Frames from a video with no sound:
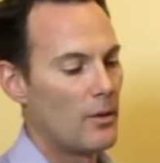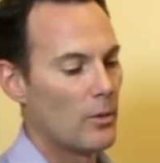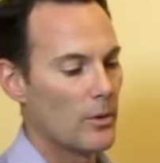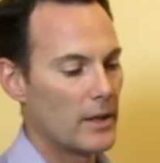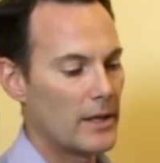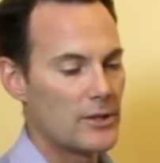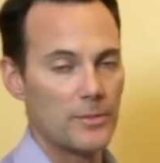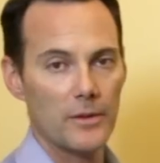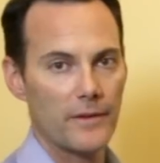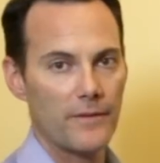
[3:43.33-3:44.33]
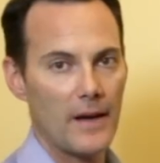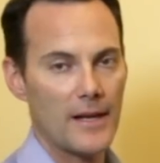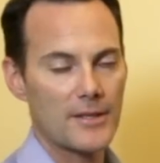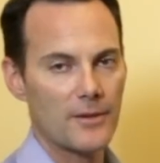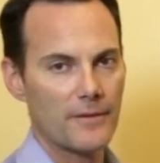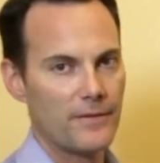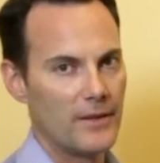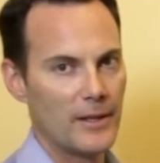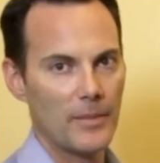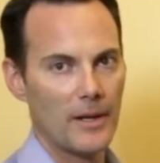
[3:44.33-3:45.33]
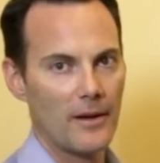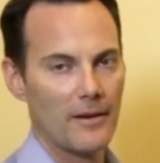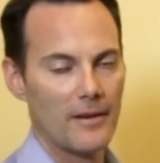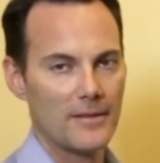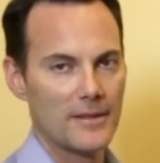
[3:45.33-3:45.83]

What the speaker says: where we get you moving faster and feeling better.